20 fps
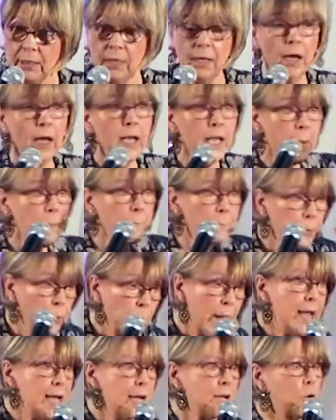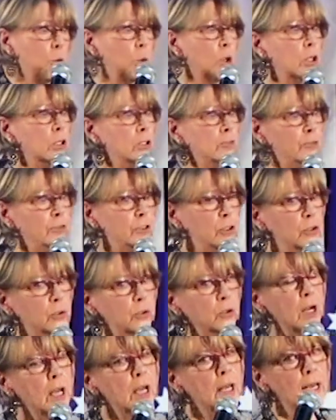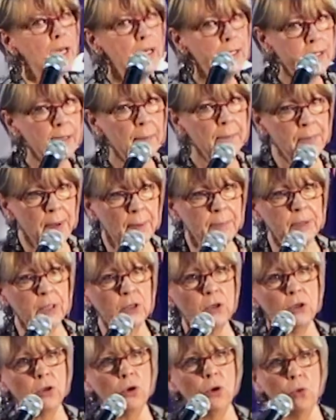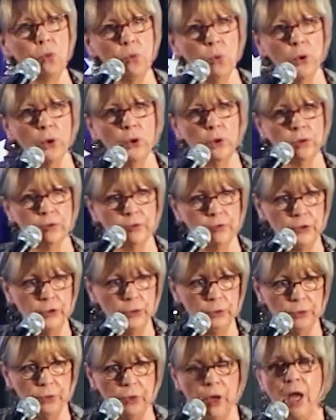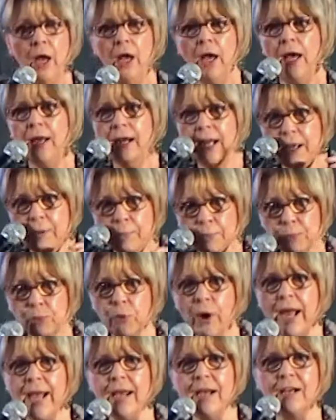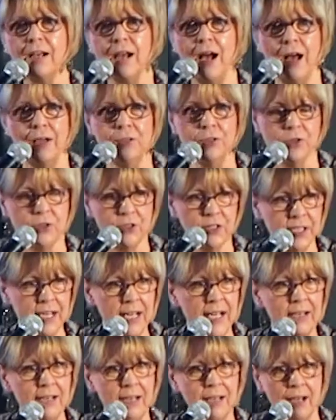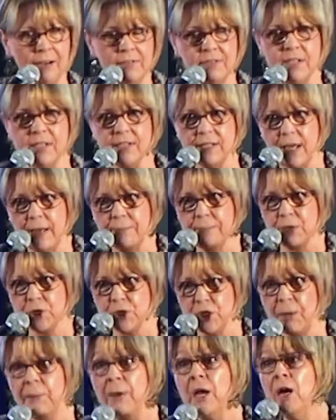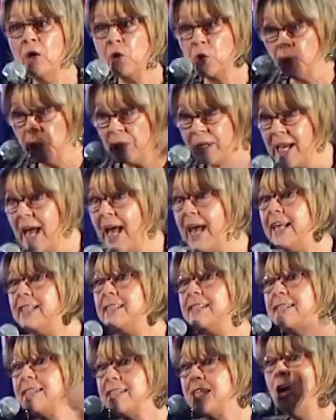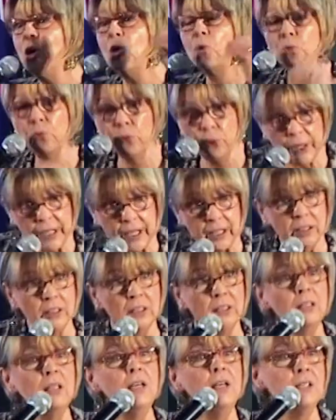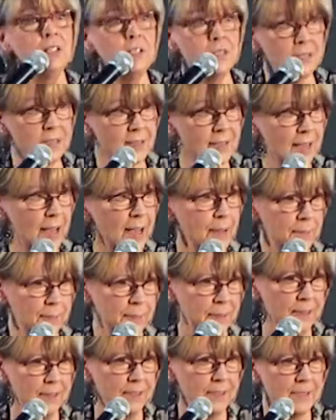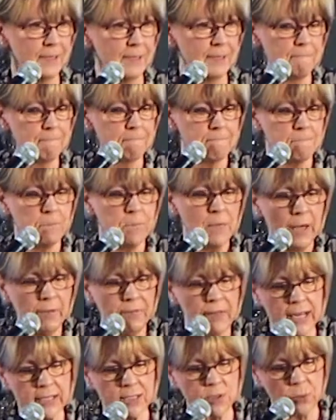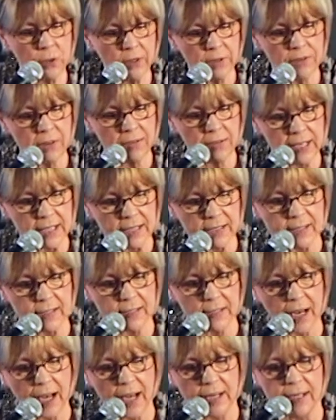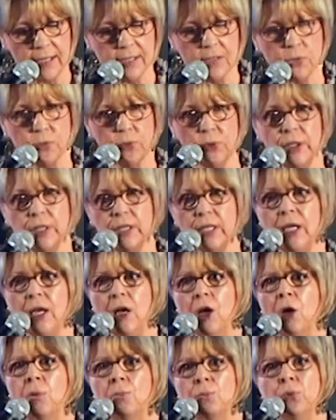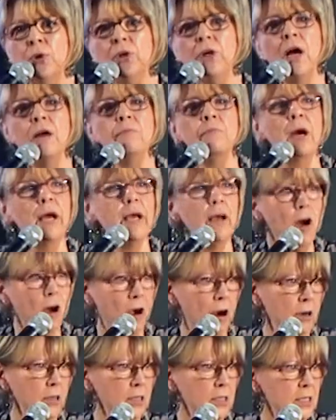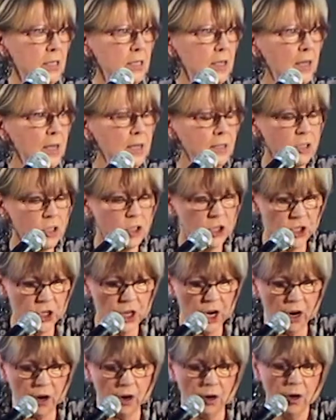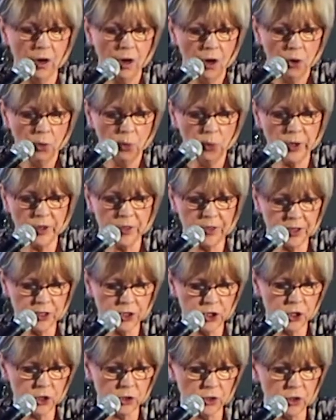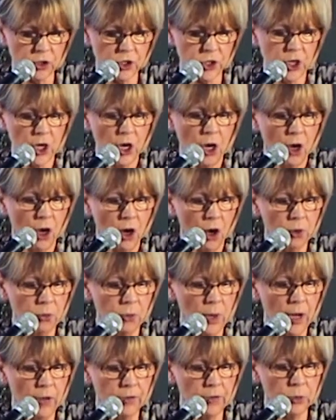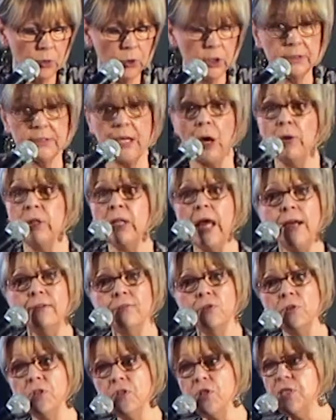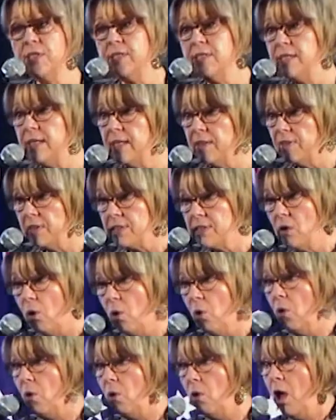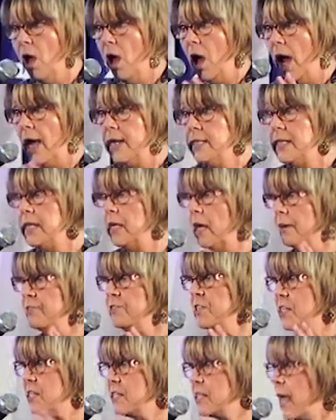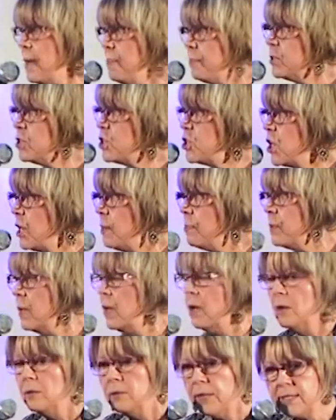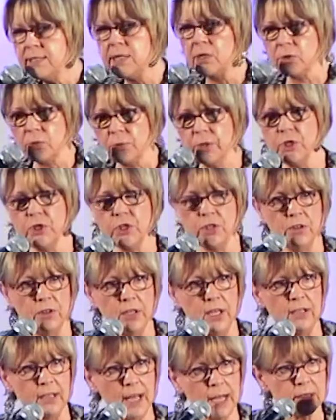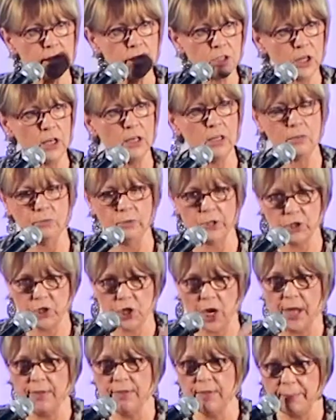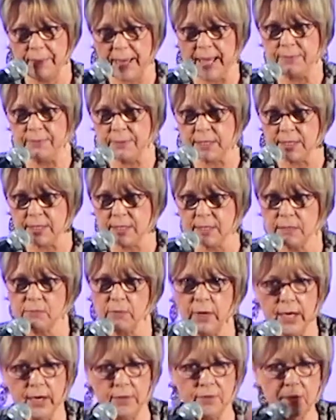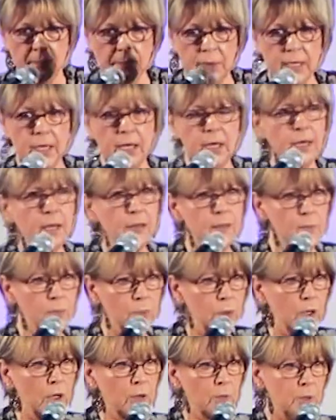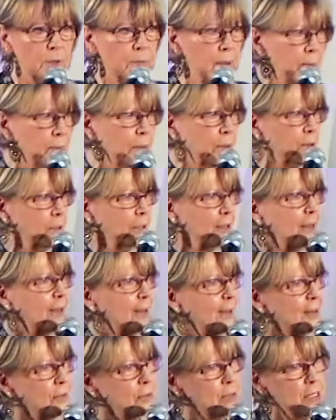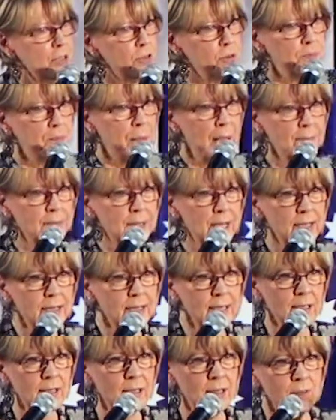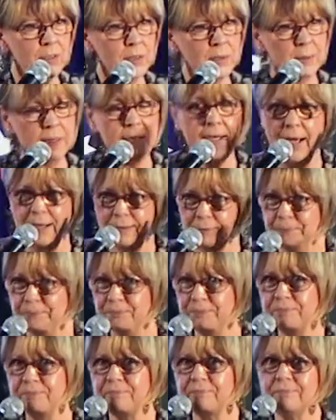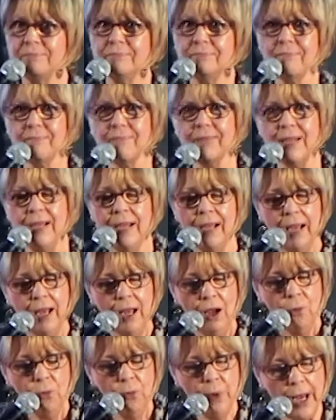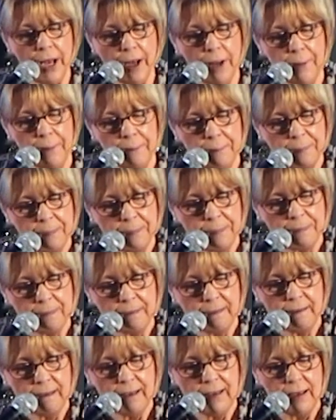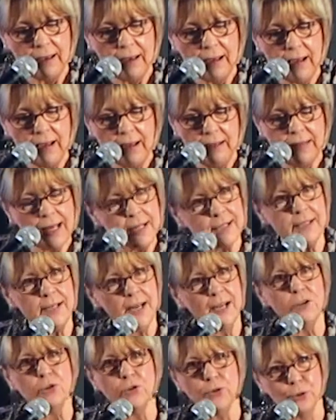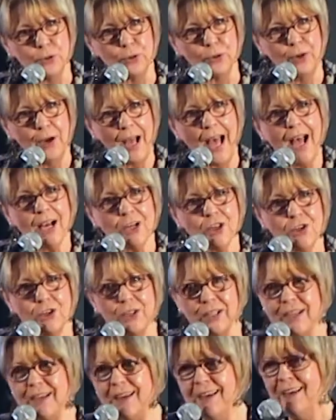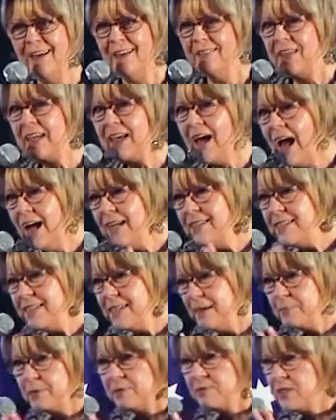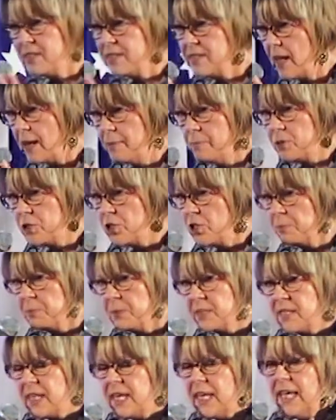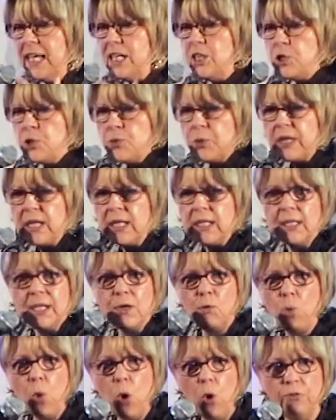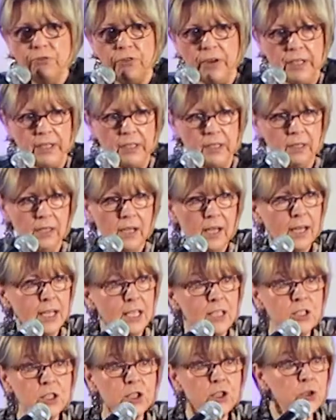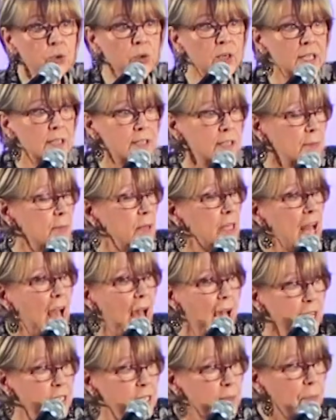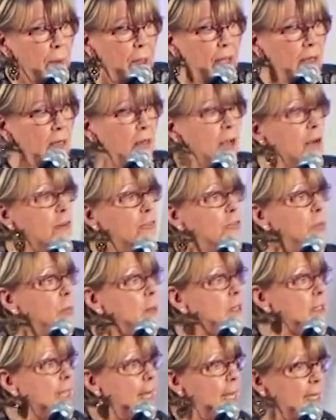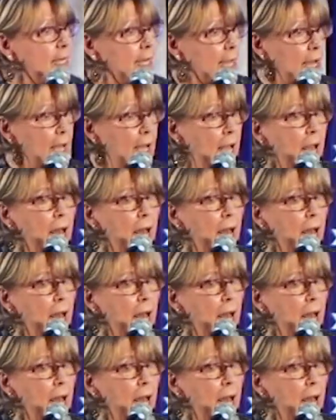A Hebraic worldview is a biblical worldview. A Hebraic understanding of discipleship creates real disciples. And that's one of the things that God has really put on my heart to share with the church around the world. Now, a lot of Christians think this whole idea of discipleship, that's a Christian thing. That started with John the Baptist, right? At the beginning of the book. Remember? When he's baptizing all those people? Yeah. Well, that's not true. Actually, the concept of discipleship is intricately woven into Judaism and has been for millennia.